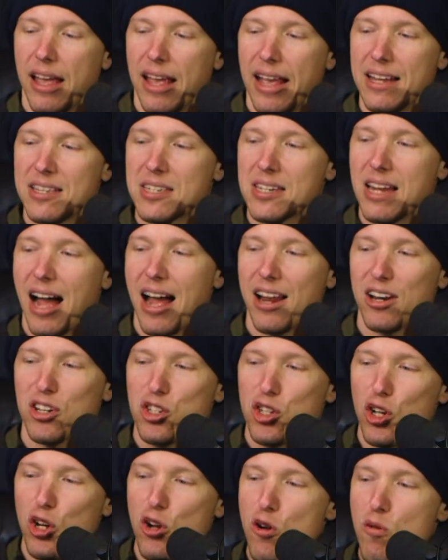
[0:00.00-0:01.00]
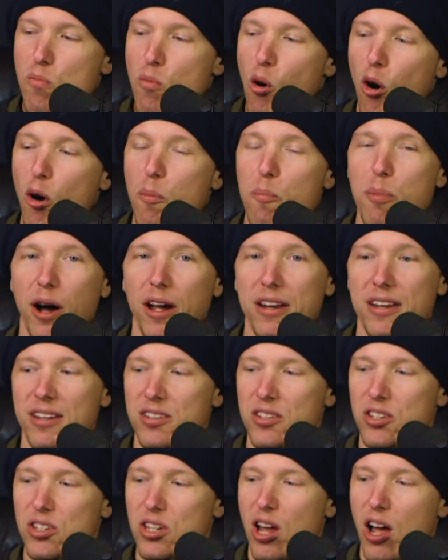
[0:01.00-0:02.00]
It's got two more
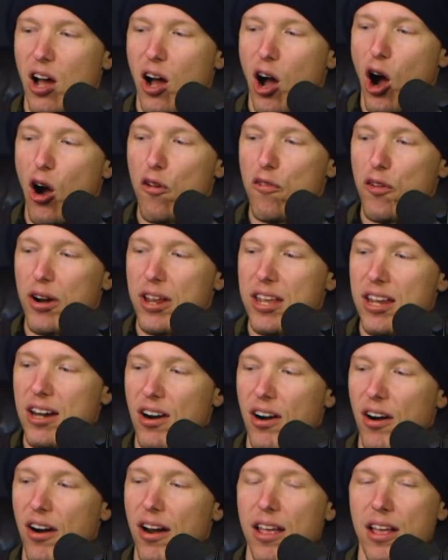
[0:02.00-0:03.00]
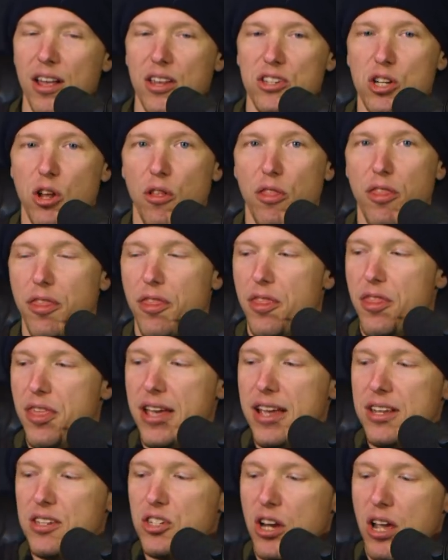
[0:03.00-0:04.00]
buttons over here. So
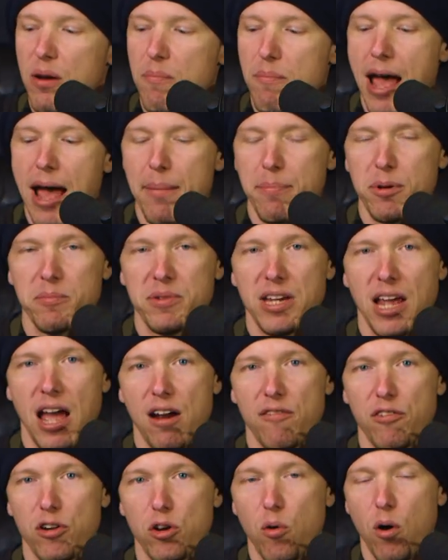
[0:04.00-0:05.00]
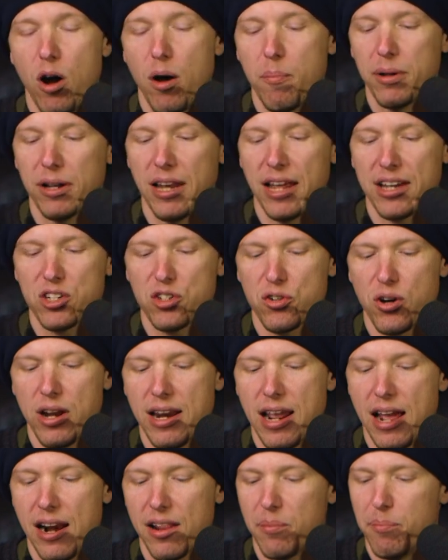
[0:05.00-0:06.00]
these, you can map them to however you want, but like
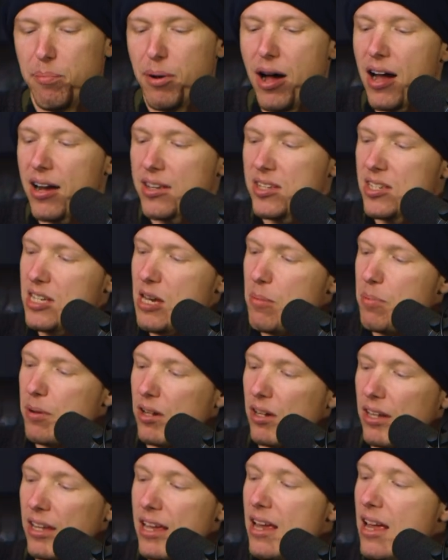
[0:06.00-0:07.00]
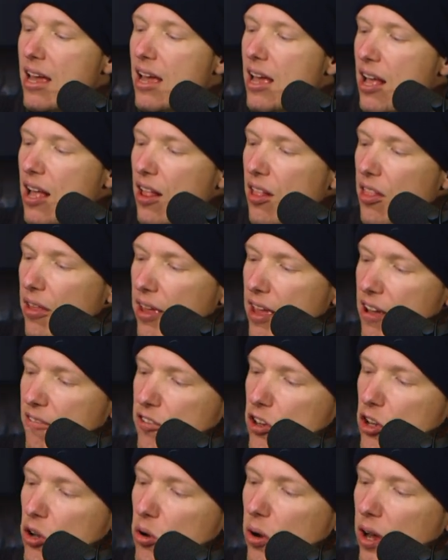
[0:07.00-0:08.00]
straight out of the box, typically
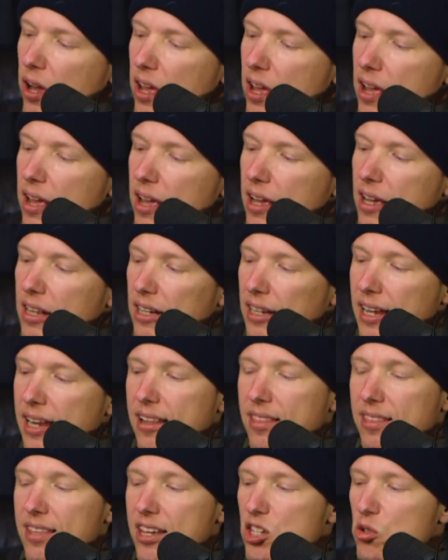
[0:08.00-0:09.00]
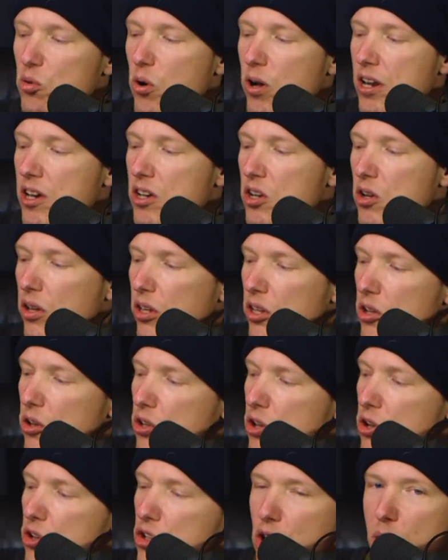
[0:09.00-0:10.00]
if you click this one and you
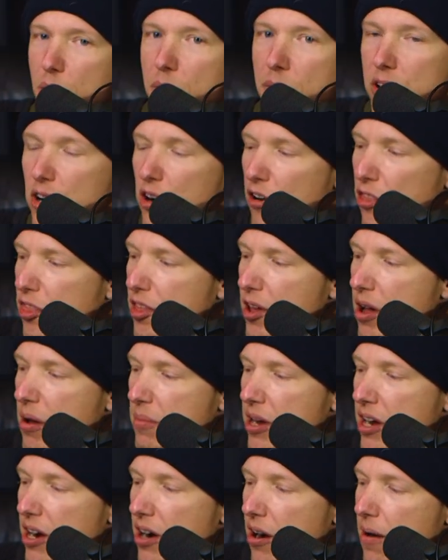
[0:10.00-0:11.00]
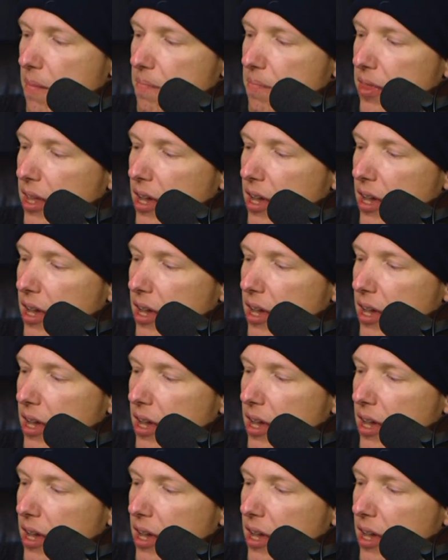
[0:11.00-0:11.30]
use your thumb here,